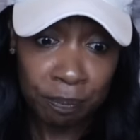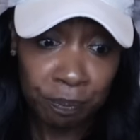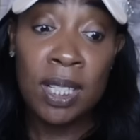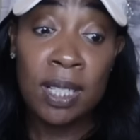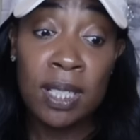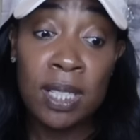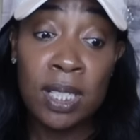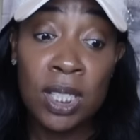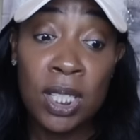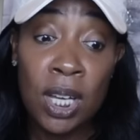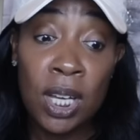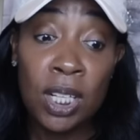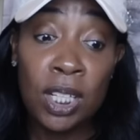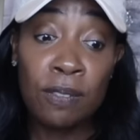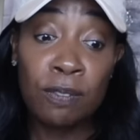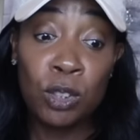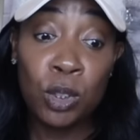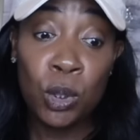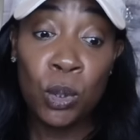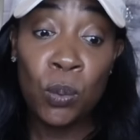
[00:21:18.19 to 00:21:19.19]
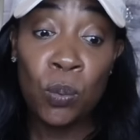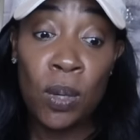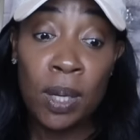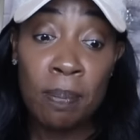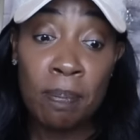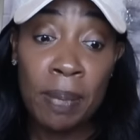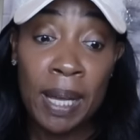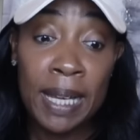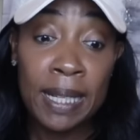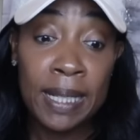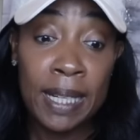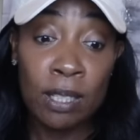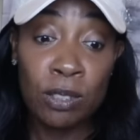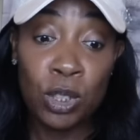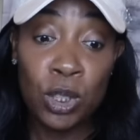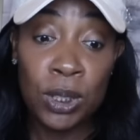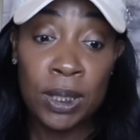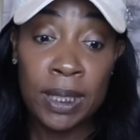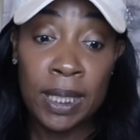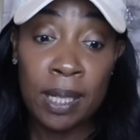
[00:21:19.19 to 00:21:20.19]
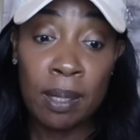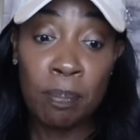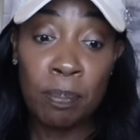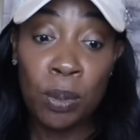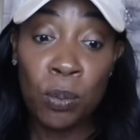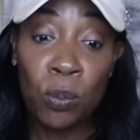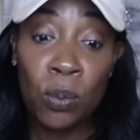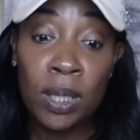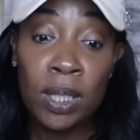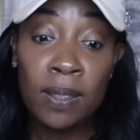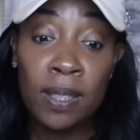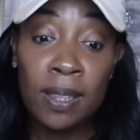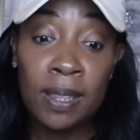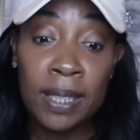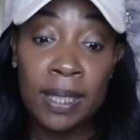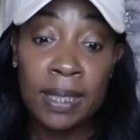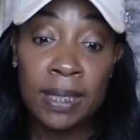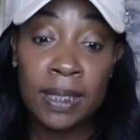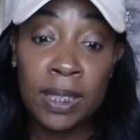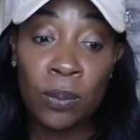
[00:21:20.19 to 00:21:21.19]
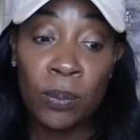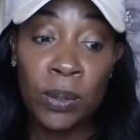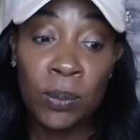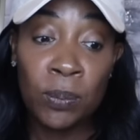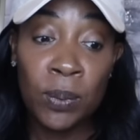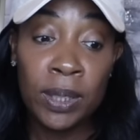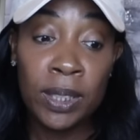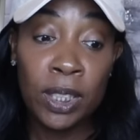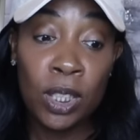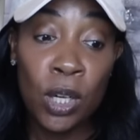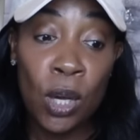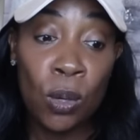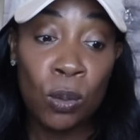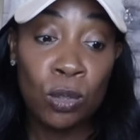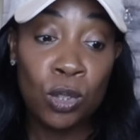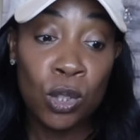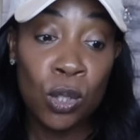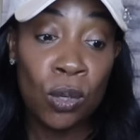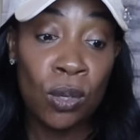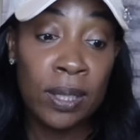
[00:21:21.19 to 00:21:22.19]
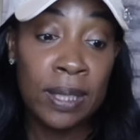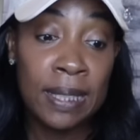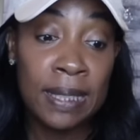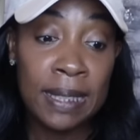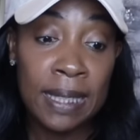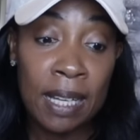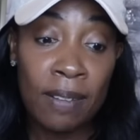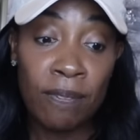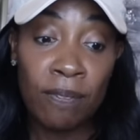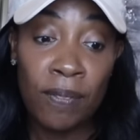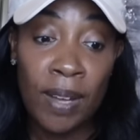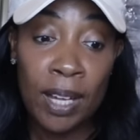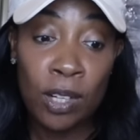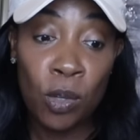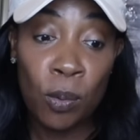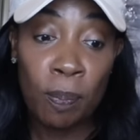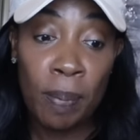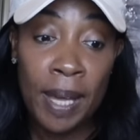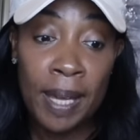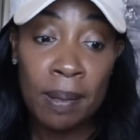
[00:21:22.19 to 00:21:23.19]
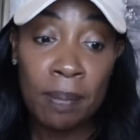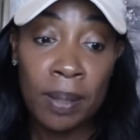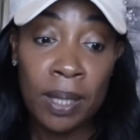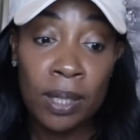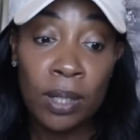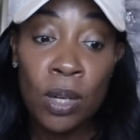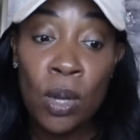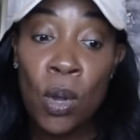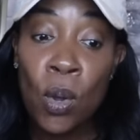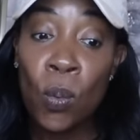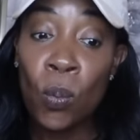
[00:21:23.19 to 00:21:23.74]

Done a ton of 2-1 buy down, she said, but one of the things that we really coach on is that final payment.